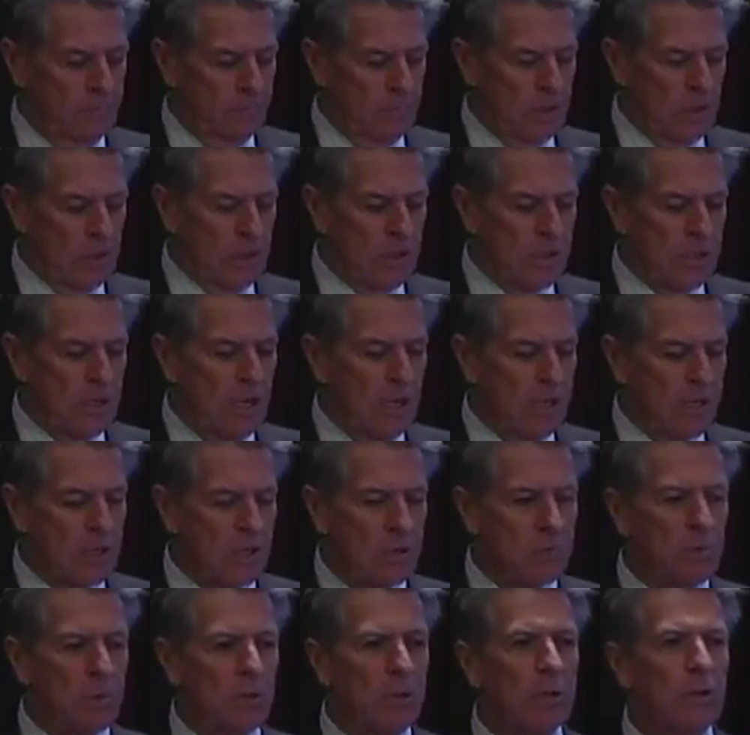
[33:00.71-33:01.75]
She starts
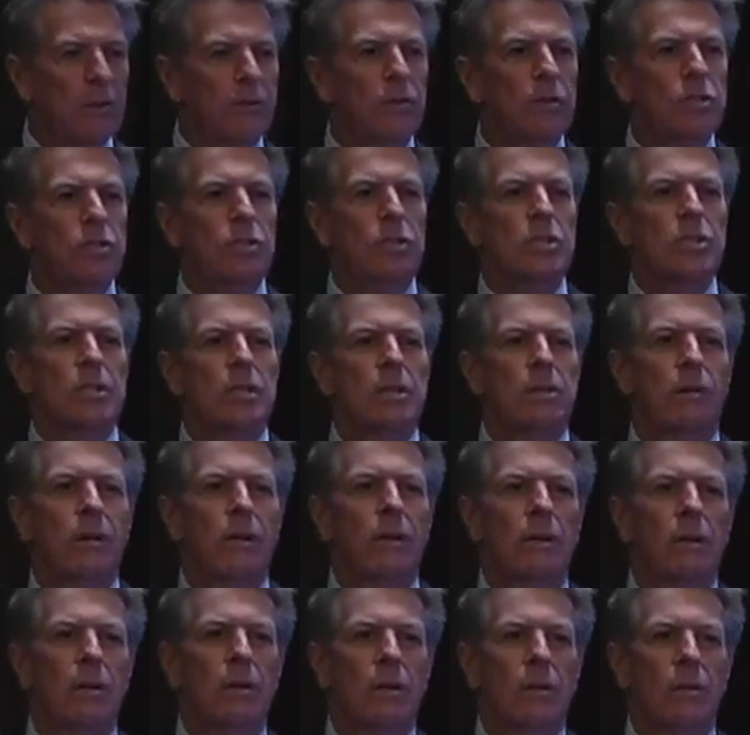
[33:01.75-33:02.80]
to believe that she's
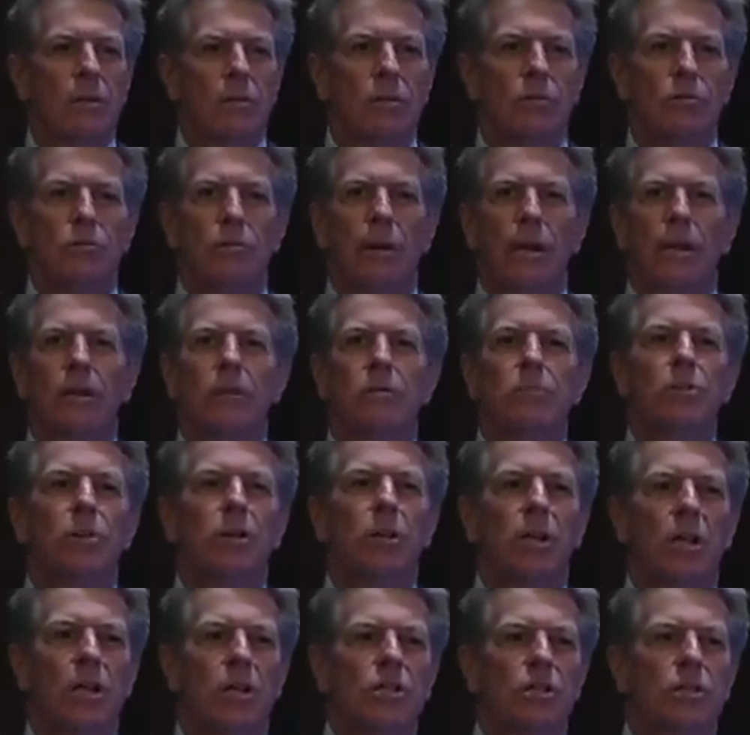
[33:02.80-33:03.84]
hearing the direct
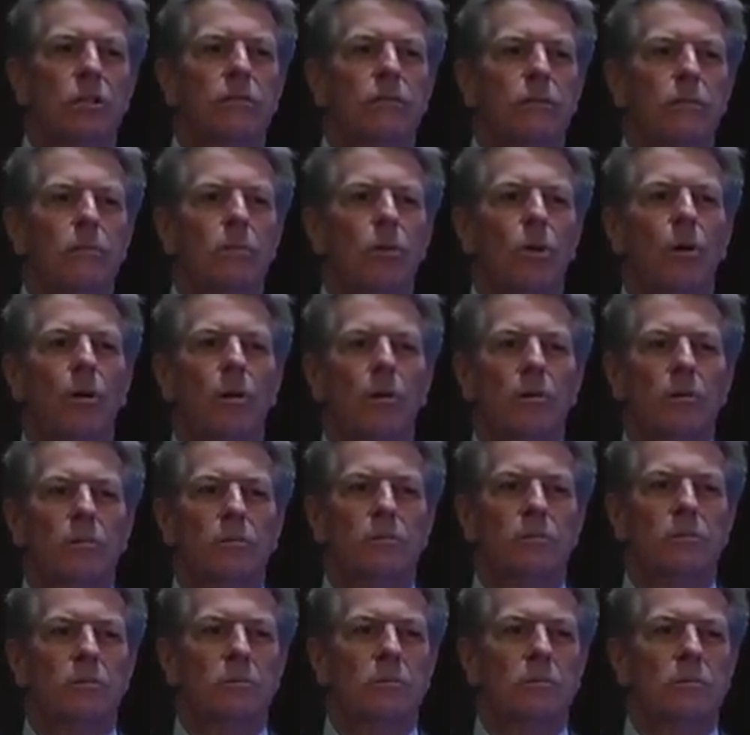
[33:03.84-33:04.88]
communication from God,
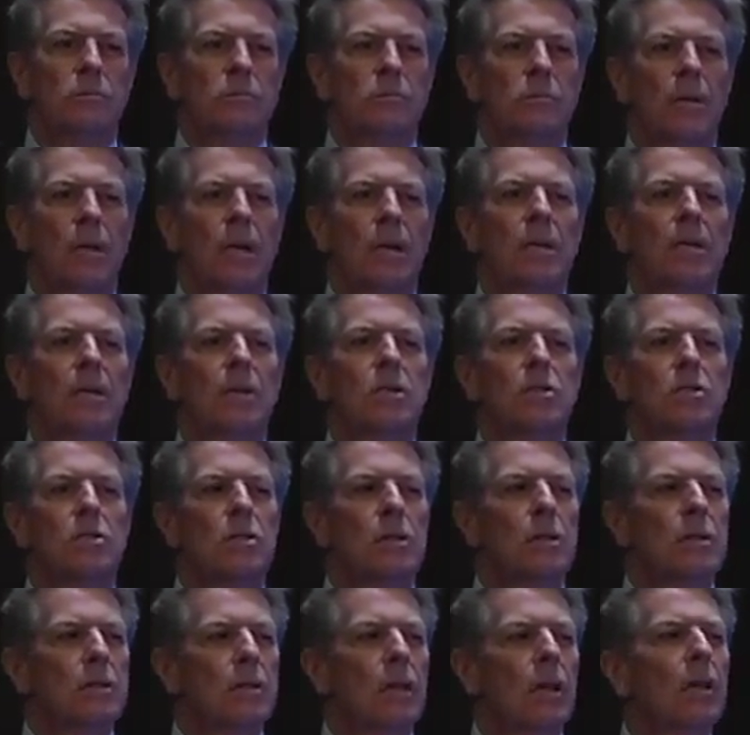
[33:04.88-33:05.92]
and he is
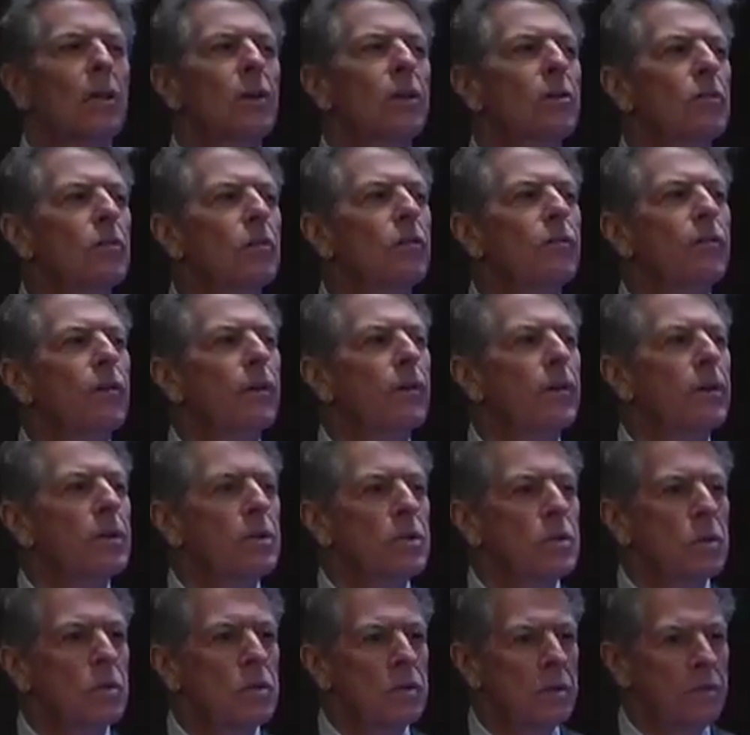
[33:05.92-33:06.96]
telling her
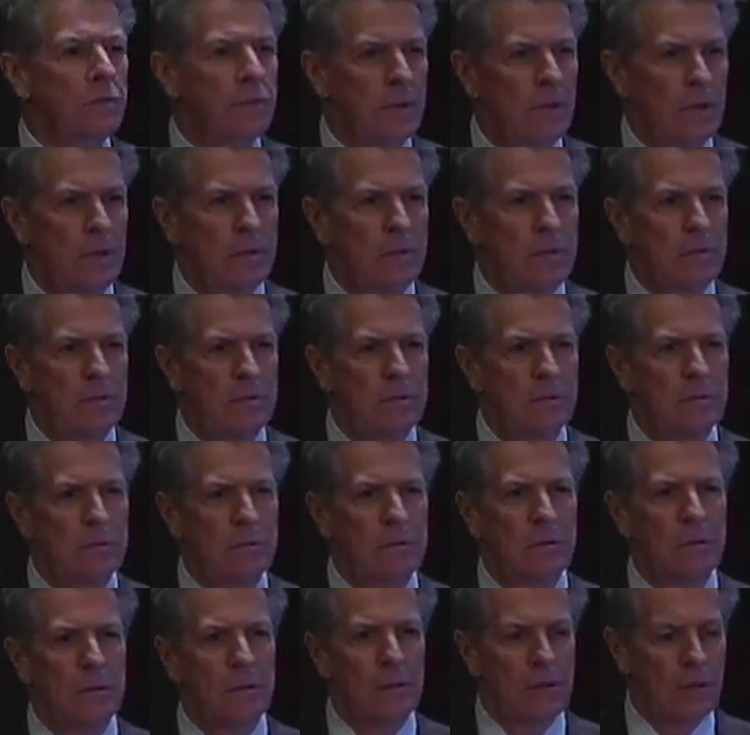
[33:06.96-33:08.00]
various sorts of things.
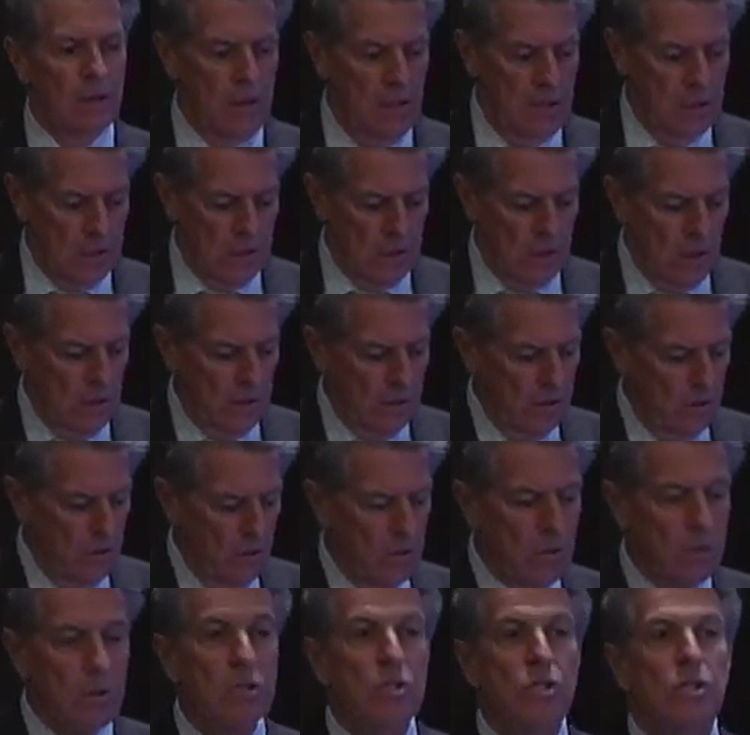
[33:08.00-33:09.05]
He's telling
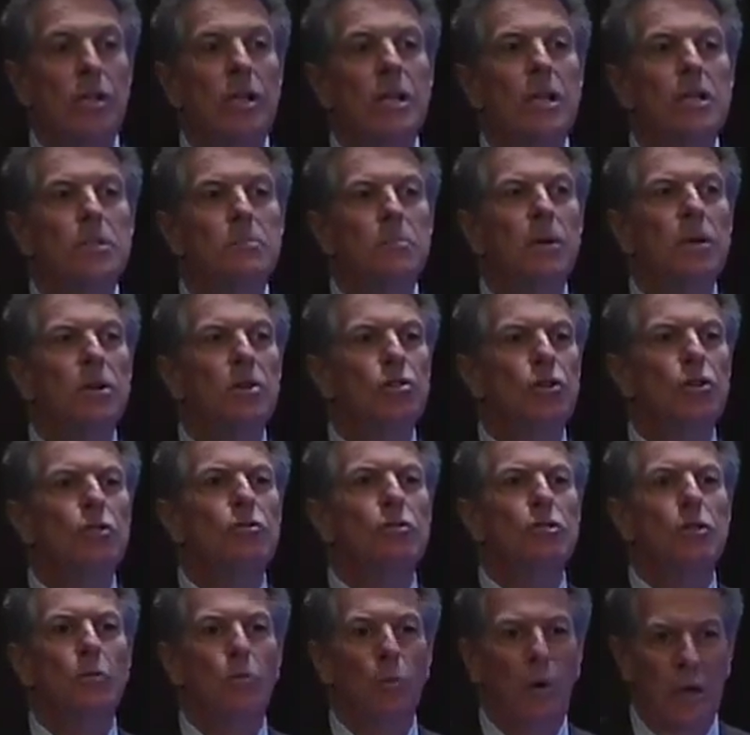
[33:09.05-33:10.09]
her that she has been a
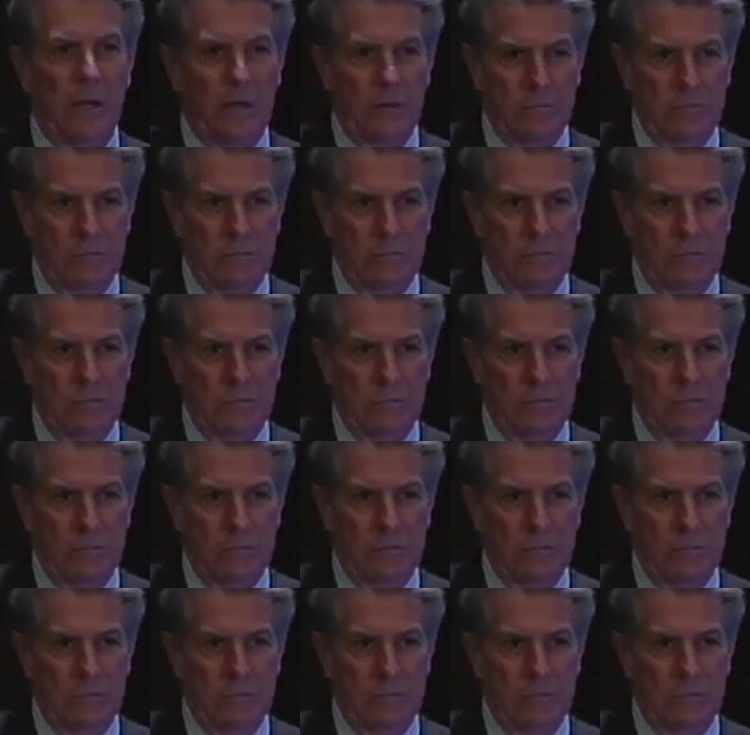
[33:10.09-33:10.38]
chosen one.